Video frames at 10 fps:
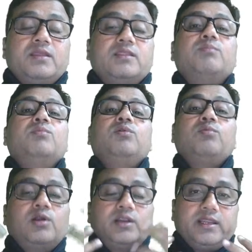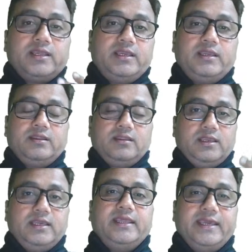the more water he
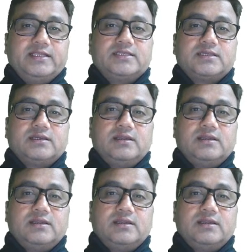inhales,